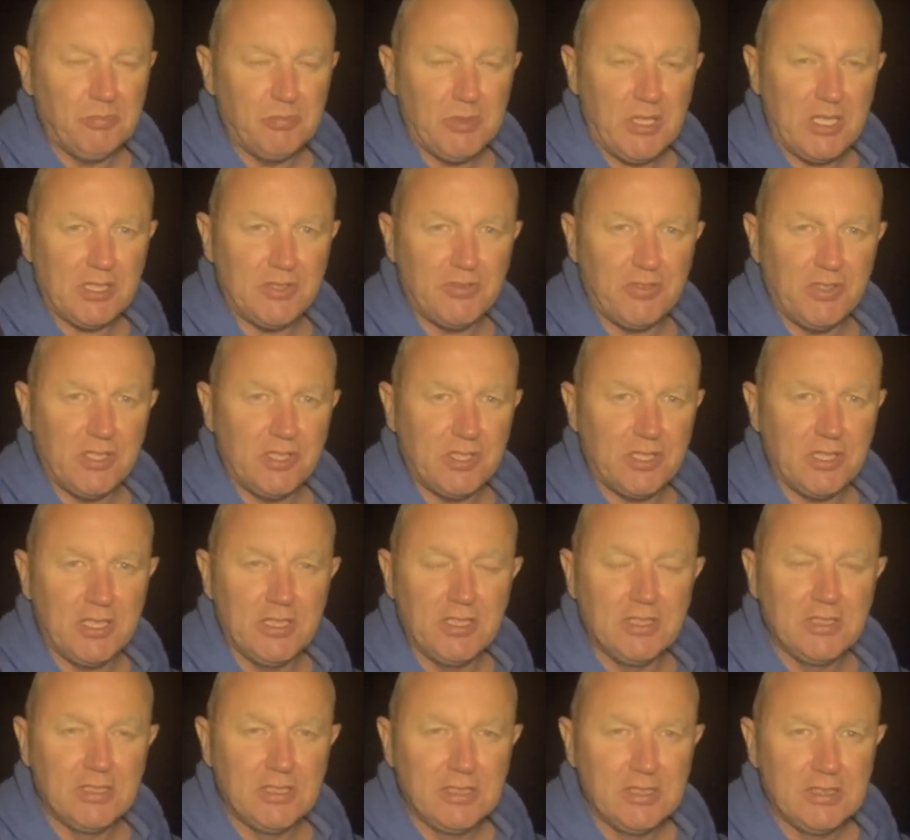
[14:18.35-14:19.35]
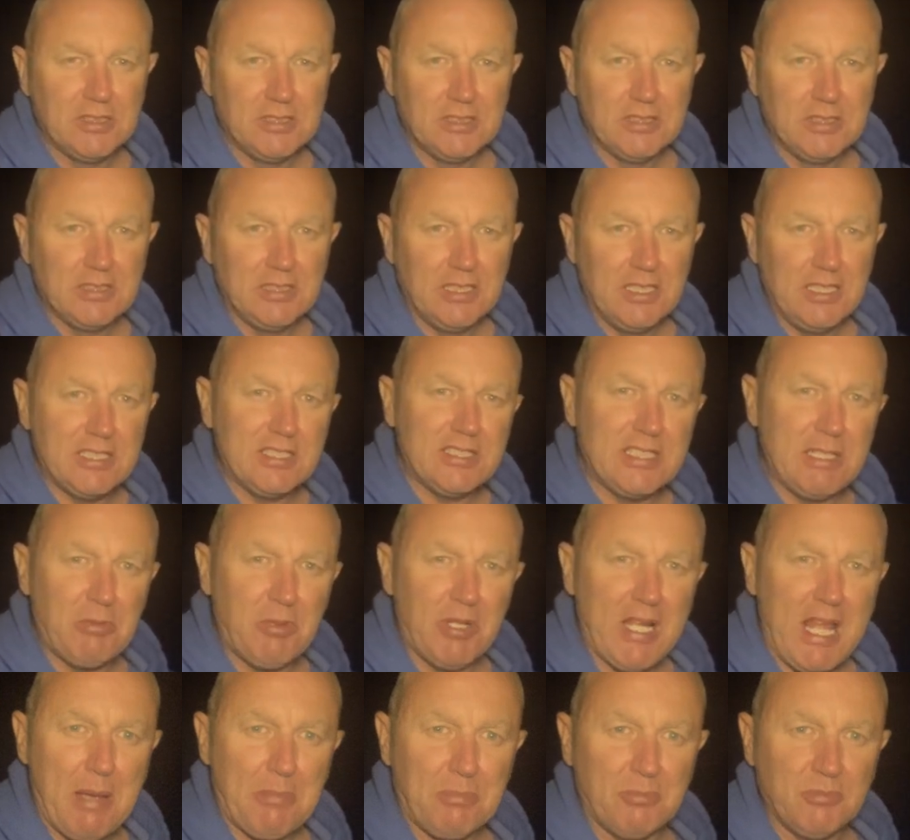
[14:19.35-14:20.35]
That's fishing. Let's see
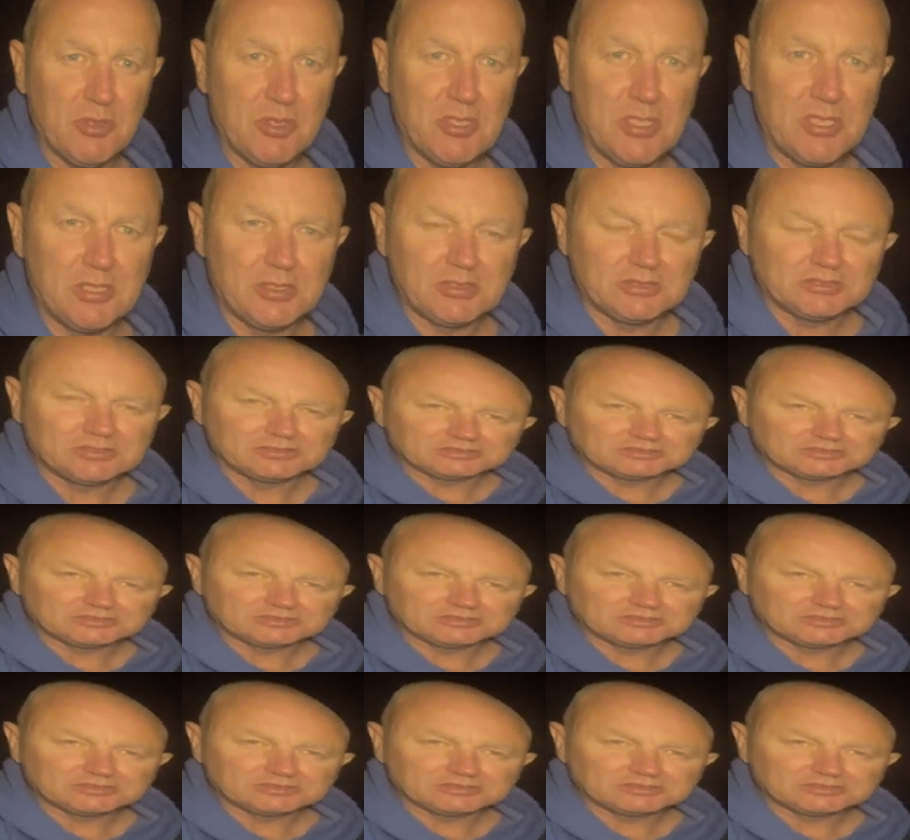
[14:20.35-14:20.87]
what happens.